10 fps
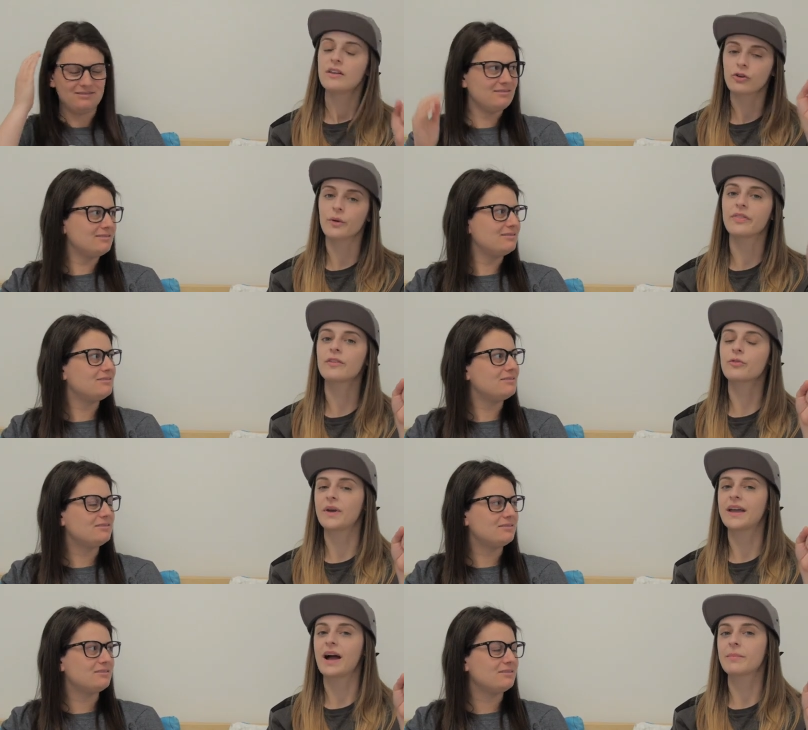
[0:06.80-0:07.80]
Speaker 1: So in this
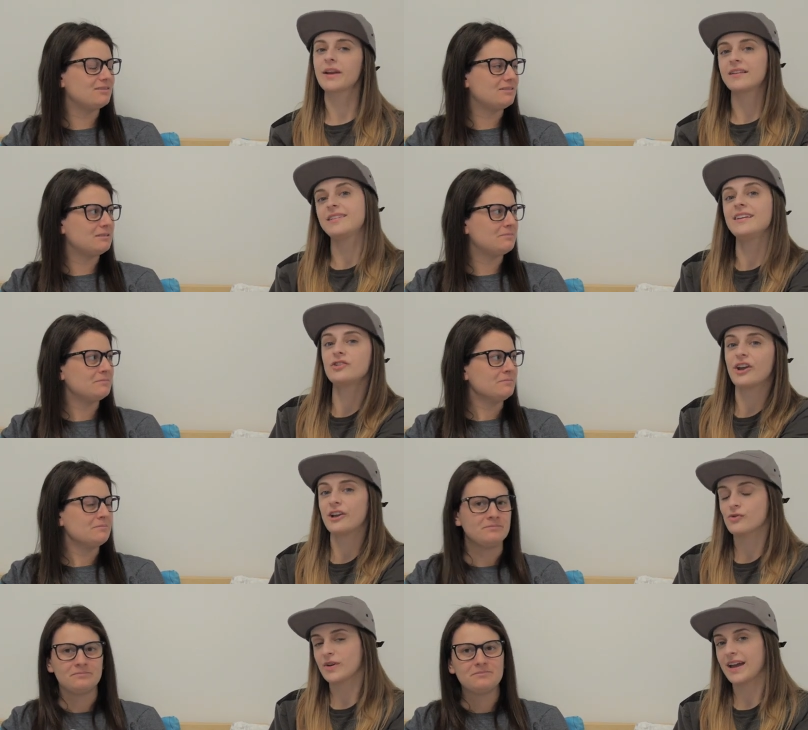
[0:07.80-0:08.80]
week, I'm going to teach
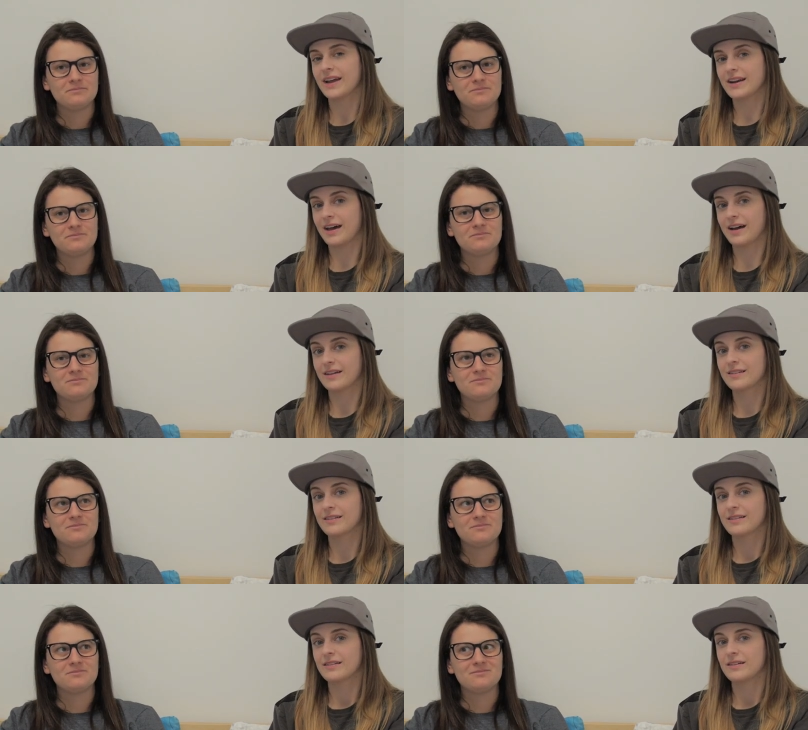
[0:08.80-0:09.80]
Adrianna
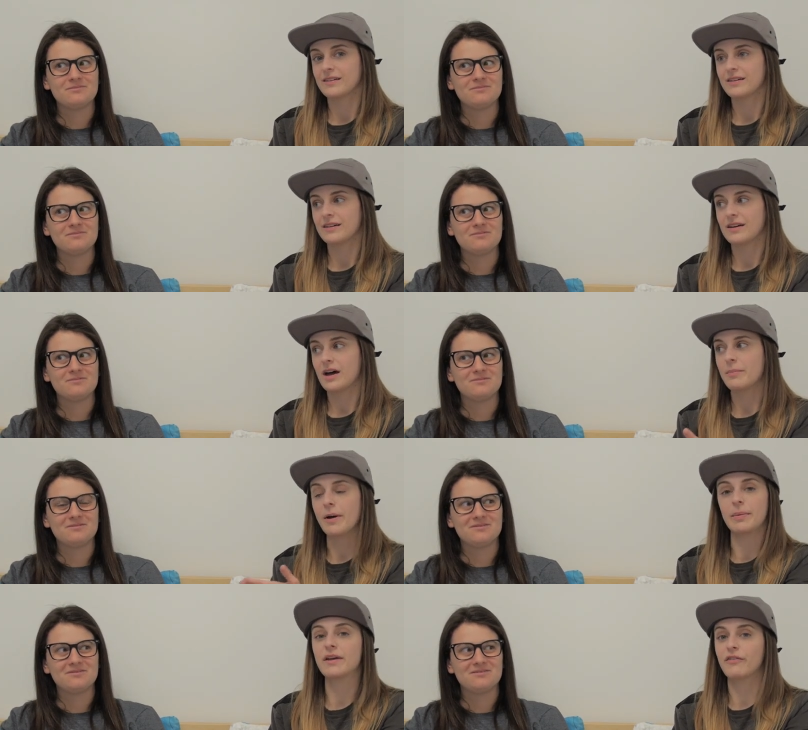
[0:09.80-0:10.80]

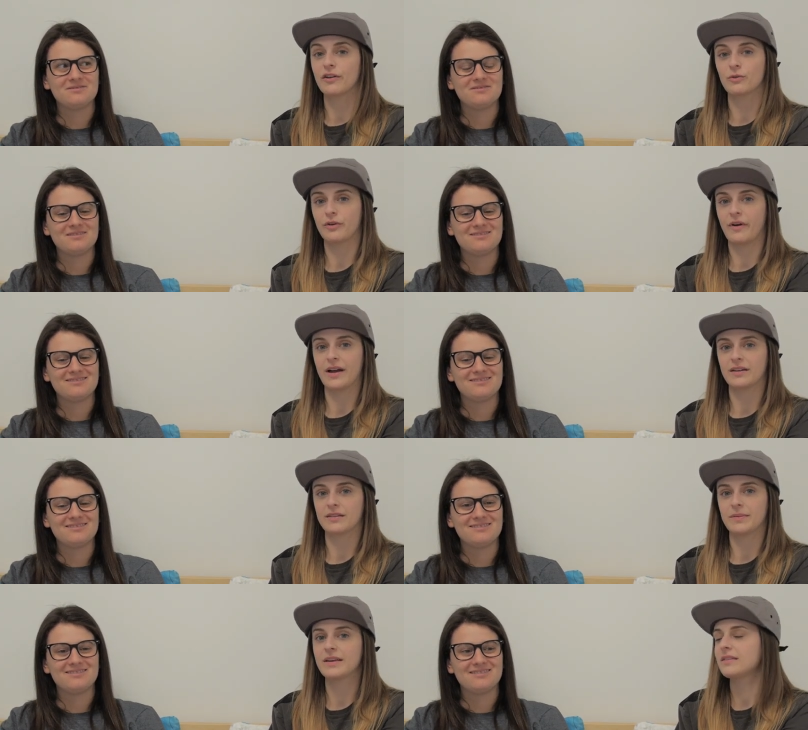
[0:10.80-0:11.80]
about being friends with your ex,
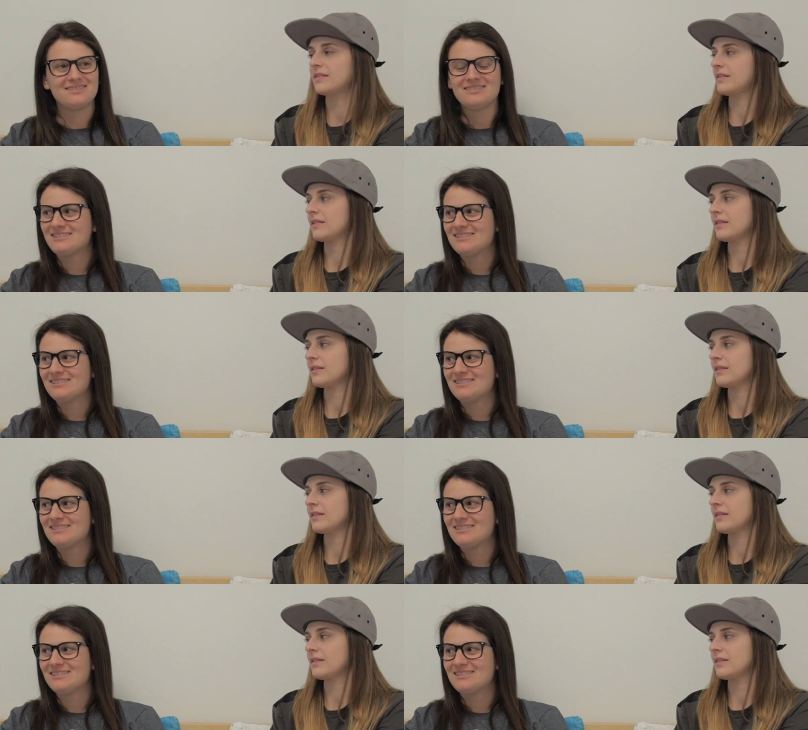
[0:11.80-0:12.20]
because